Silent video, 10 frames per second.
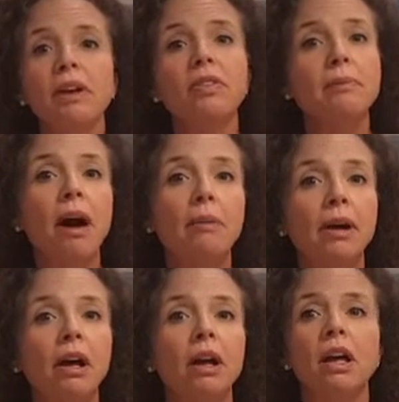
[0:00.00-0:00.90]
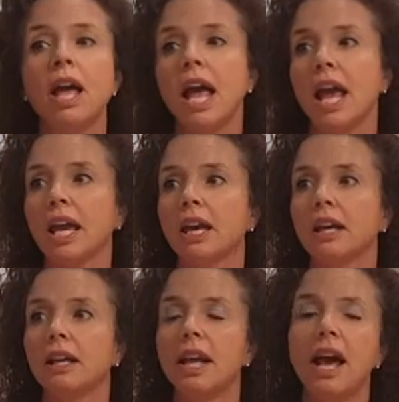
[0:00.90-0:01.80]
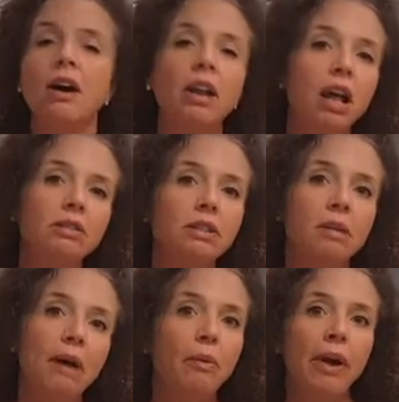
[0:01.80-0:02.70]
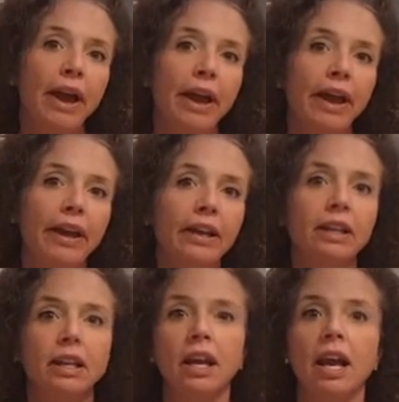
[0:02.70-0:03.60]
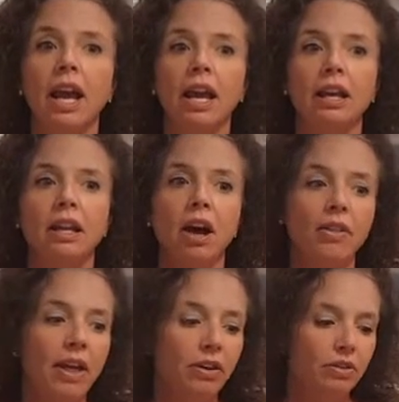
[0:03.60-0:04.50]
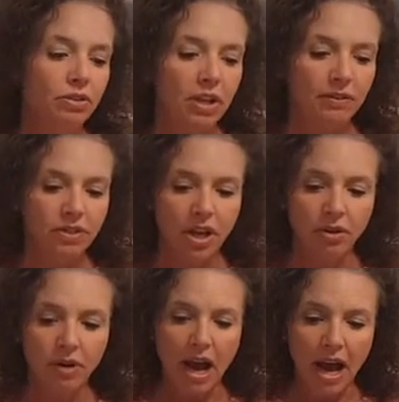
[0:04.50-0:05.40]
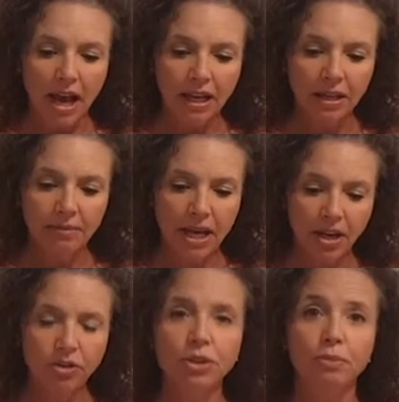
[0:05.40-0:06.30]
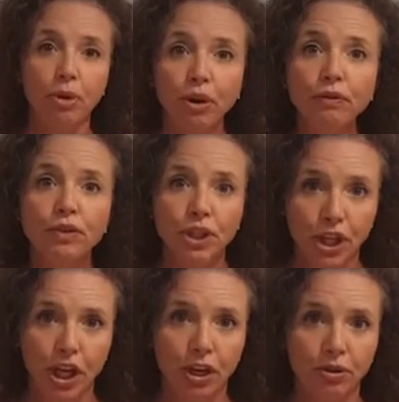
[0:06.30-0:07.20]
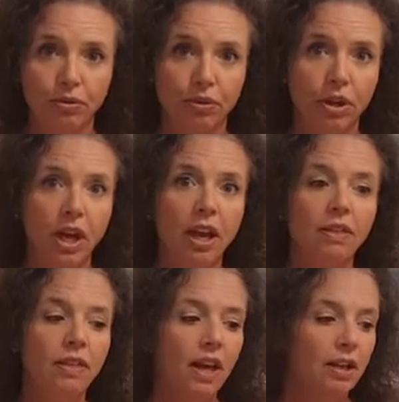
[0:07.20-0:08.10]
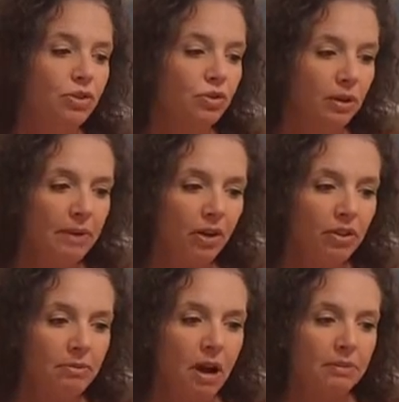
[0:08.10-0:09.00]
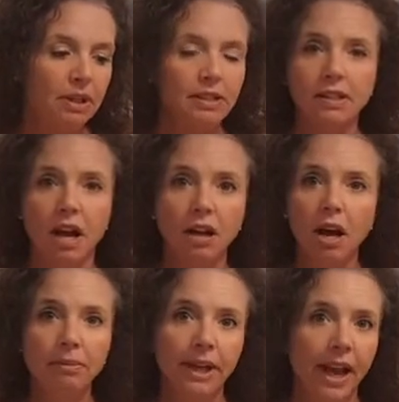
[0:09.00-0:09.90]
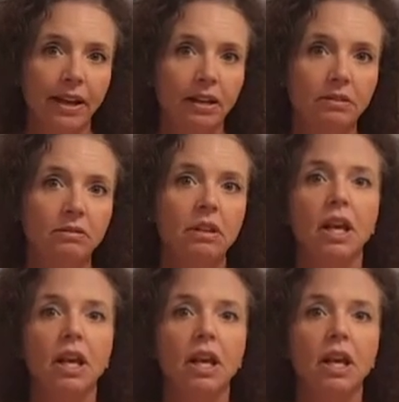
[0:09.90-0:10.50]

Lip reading: Healthy Mama and how I lost all my weight and all that other stuff. So I am here to prove to you that Trim Healthy Mama is not complicated.